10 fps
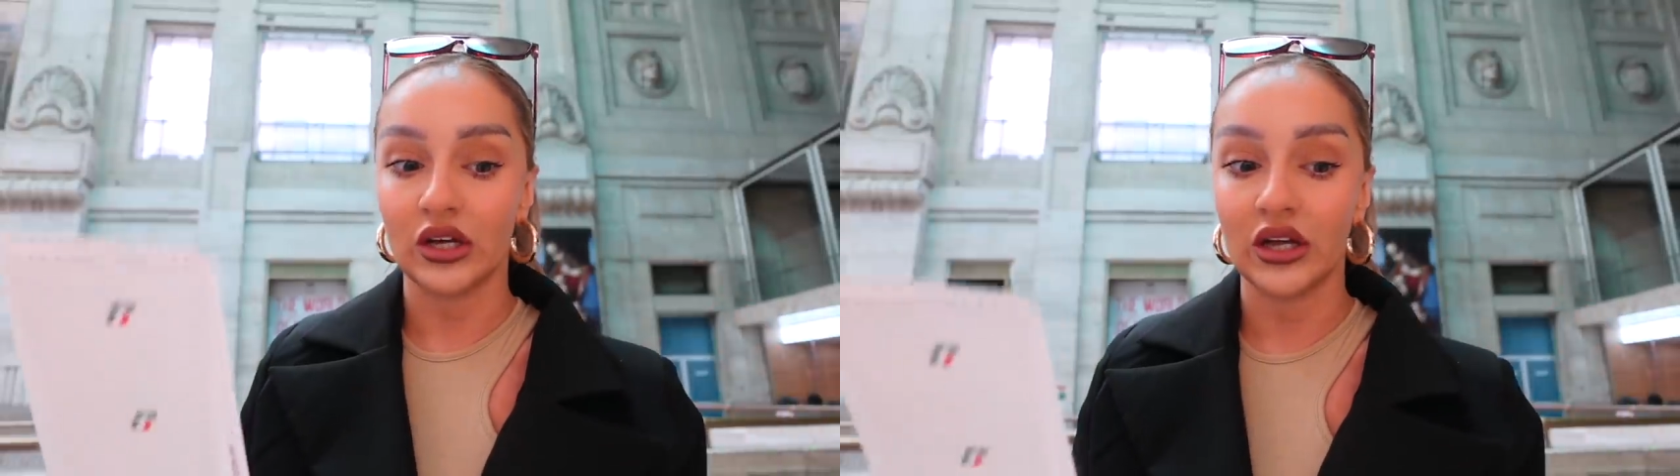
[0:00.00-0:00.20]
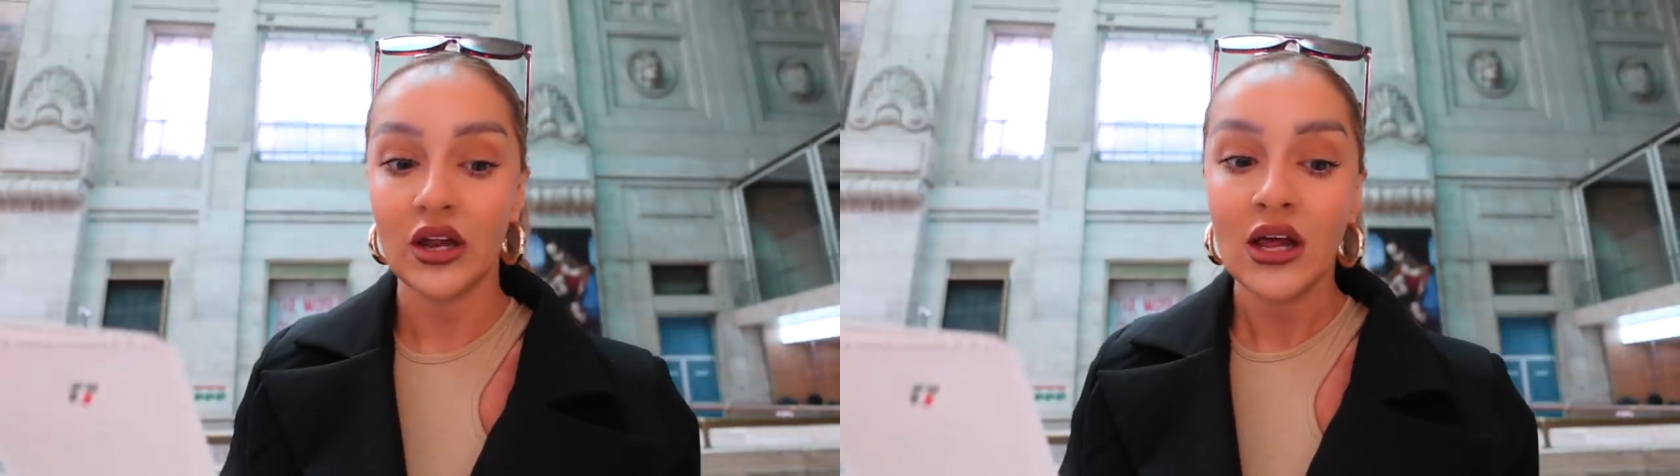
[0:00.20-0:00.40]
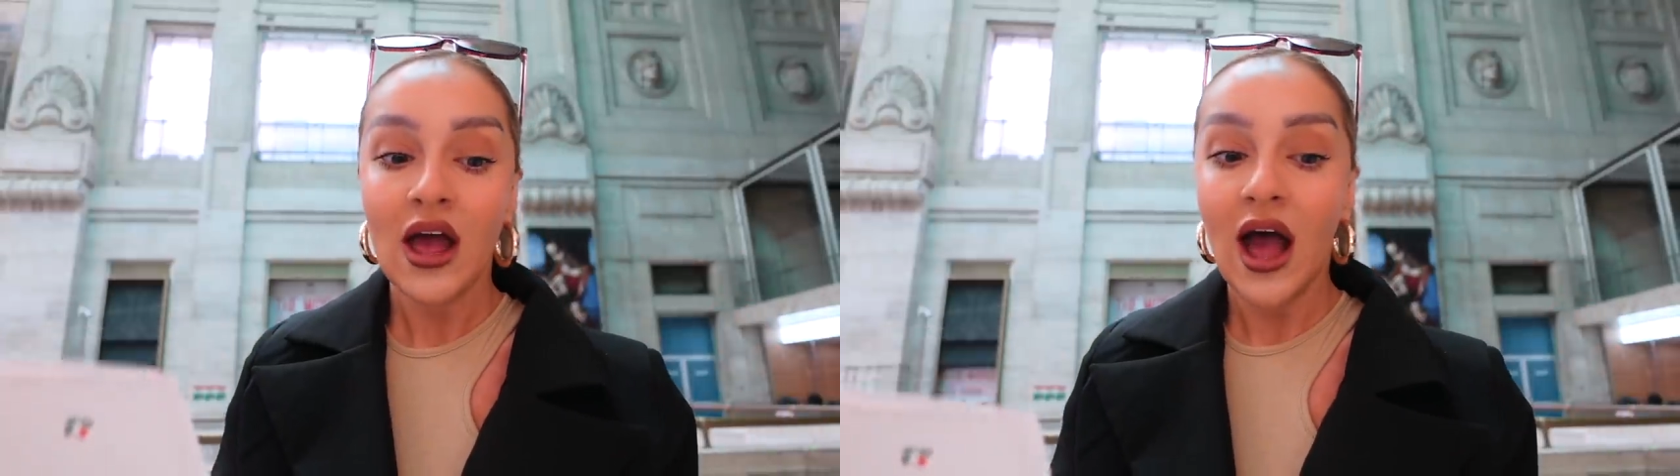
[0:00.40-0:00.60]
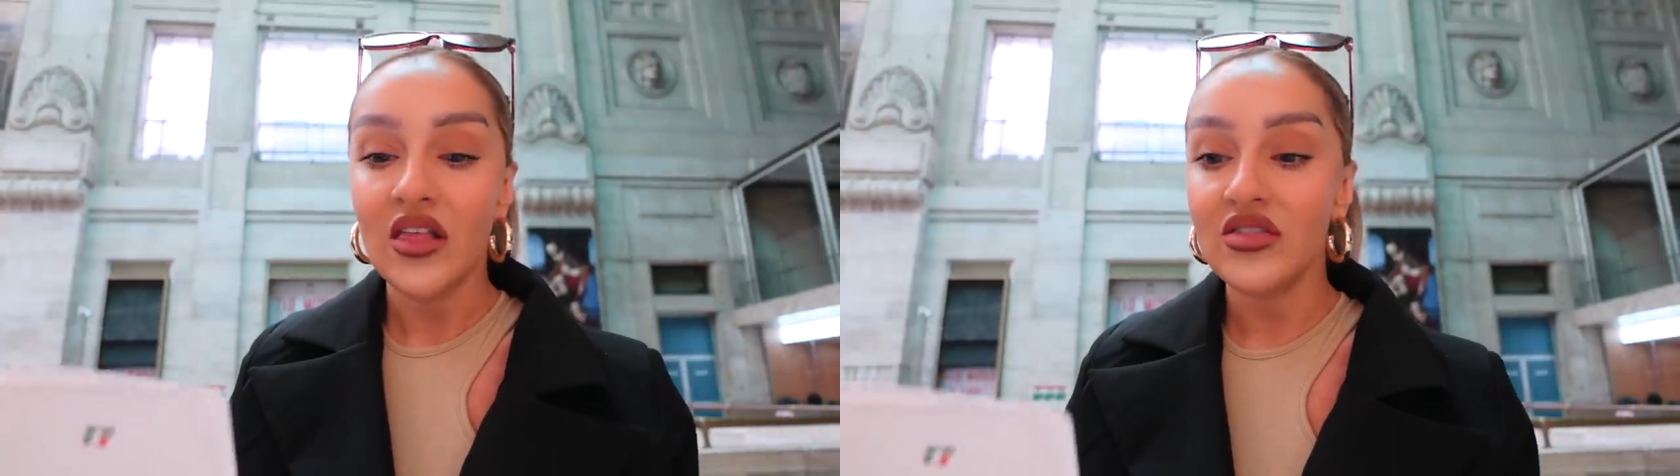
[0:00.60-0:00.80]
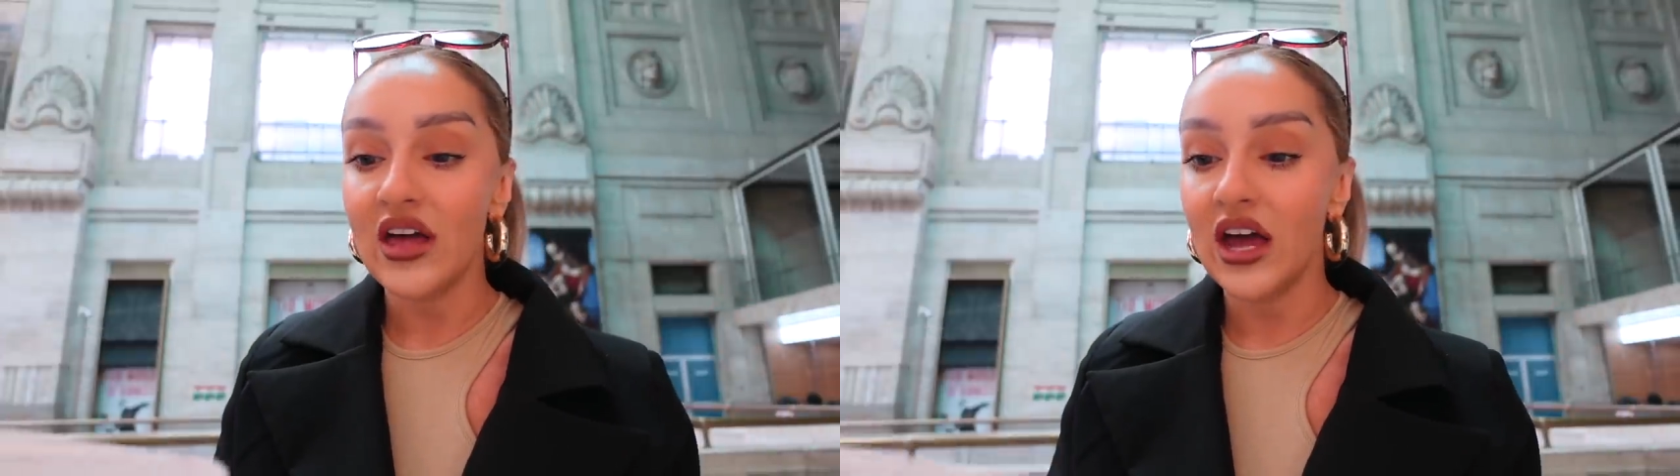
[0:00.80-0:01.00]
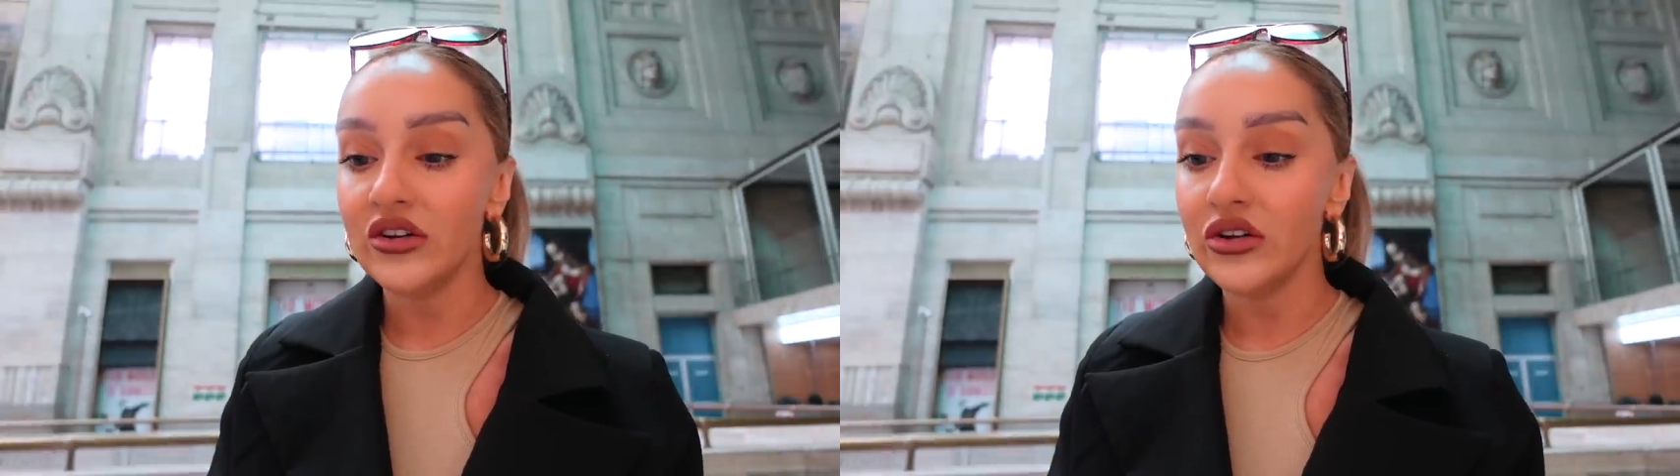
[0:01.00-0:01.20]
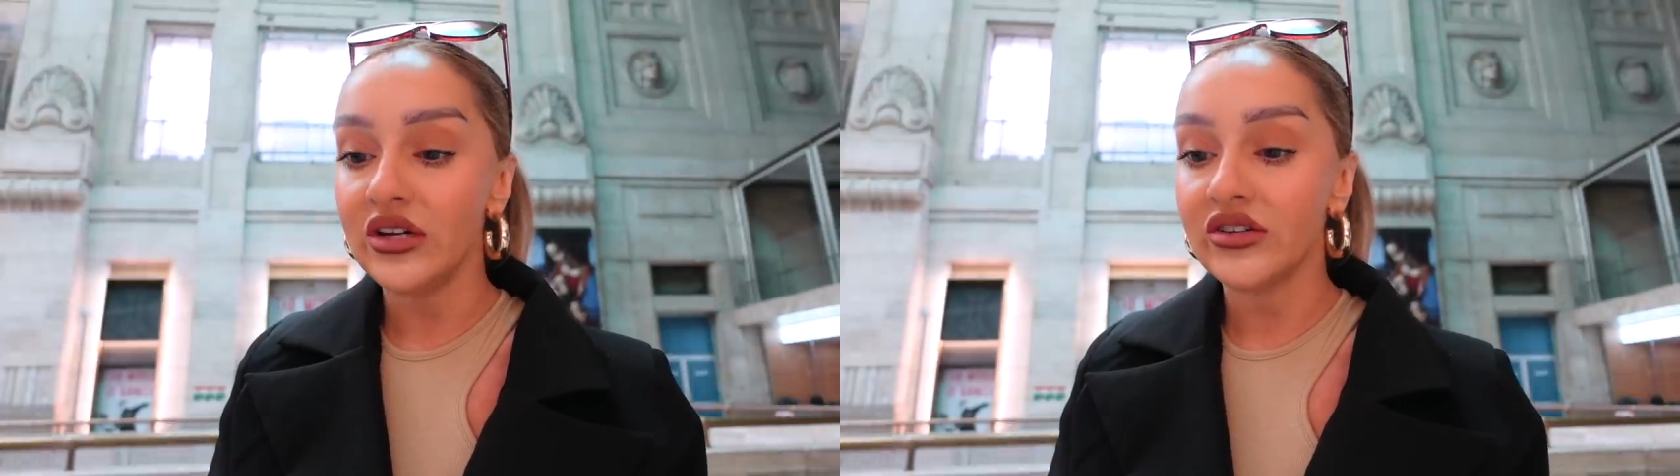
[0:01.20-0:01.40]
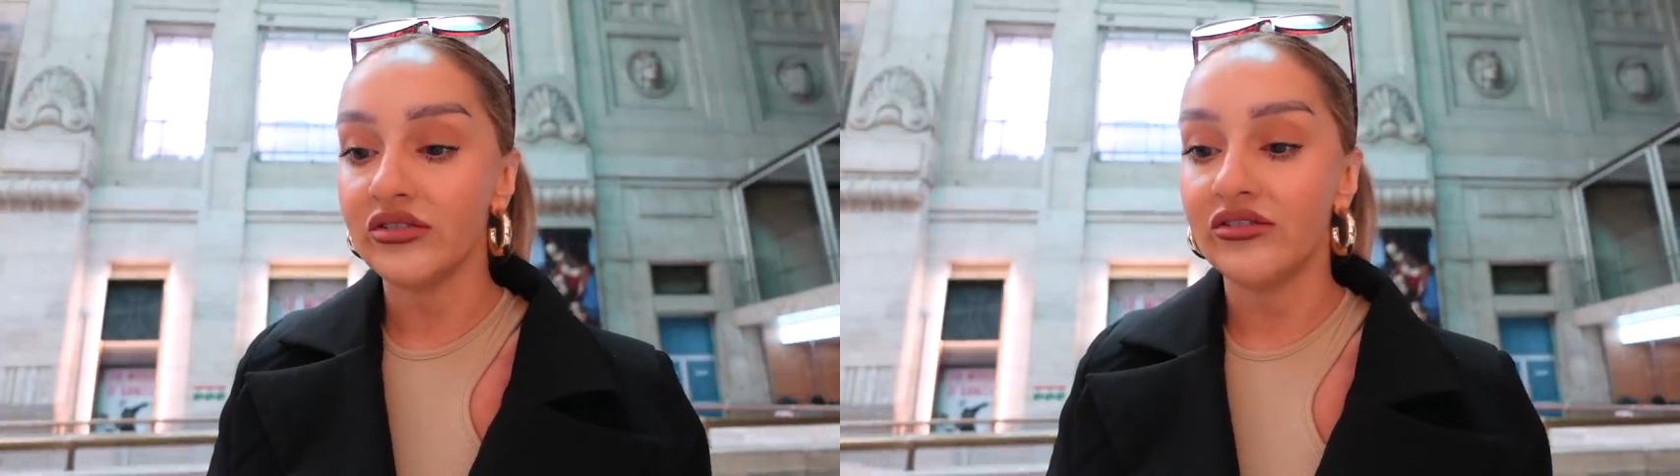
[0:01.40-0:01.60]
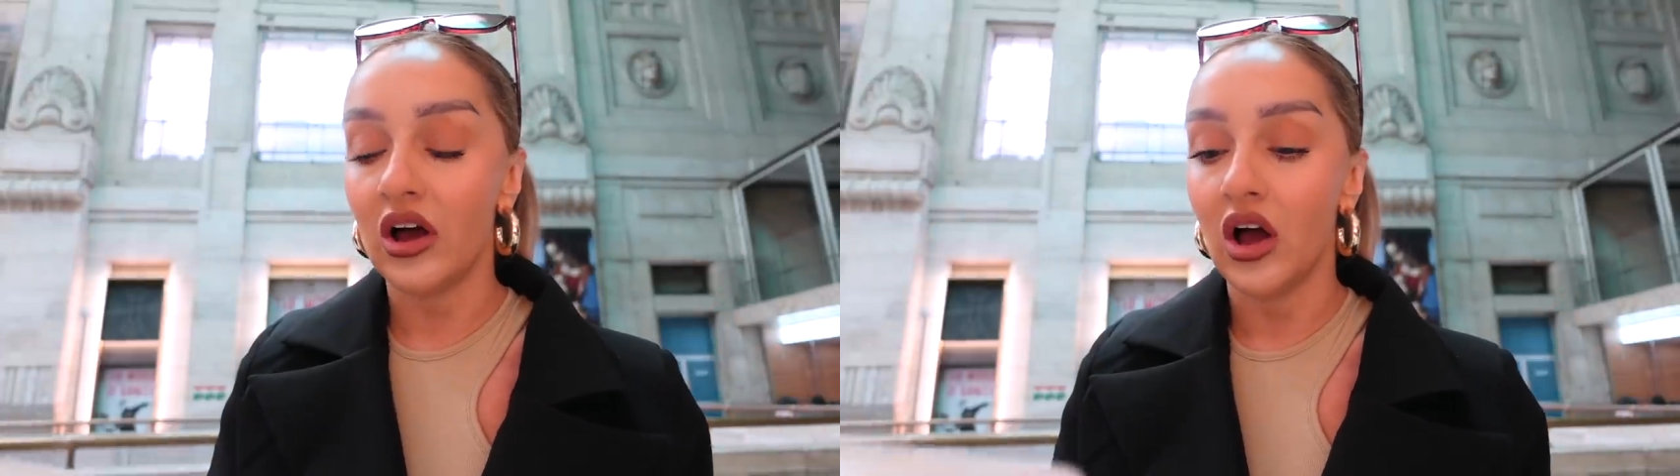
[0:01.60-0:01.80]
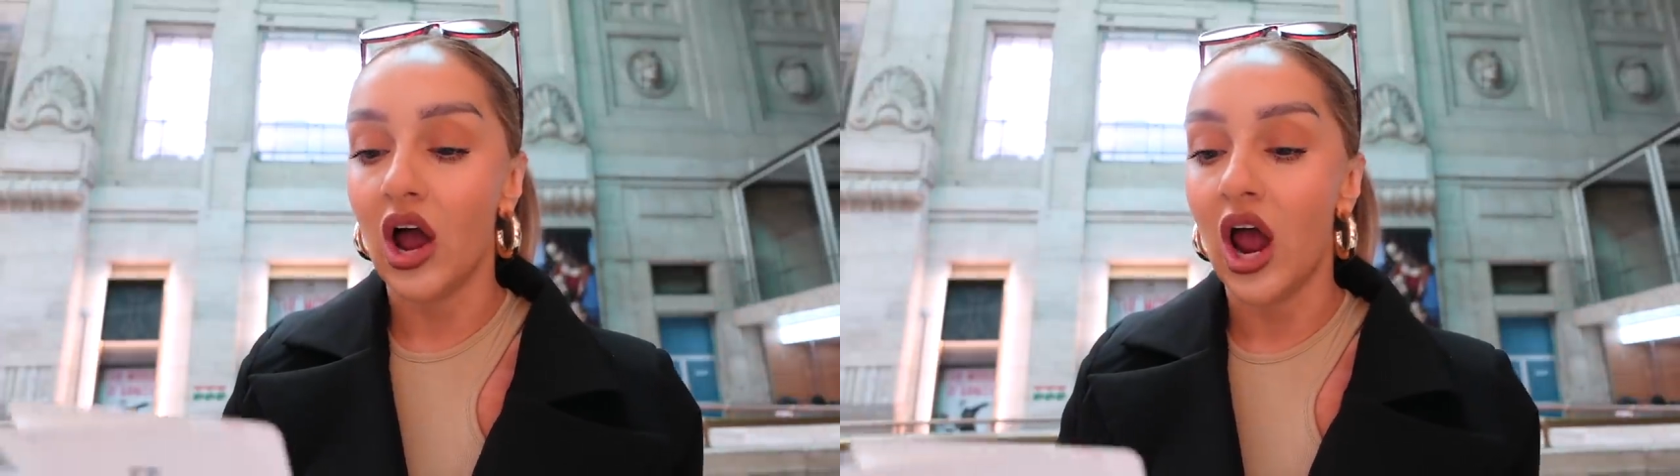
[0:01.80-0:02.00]
and then you need to
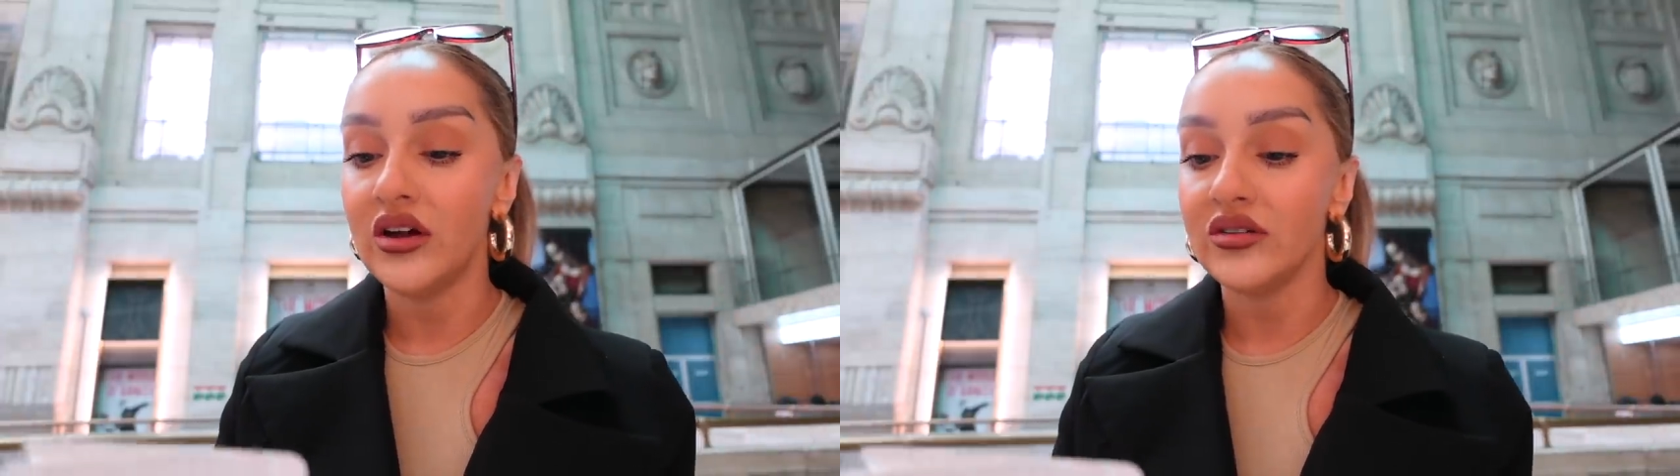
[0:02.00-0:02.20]
find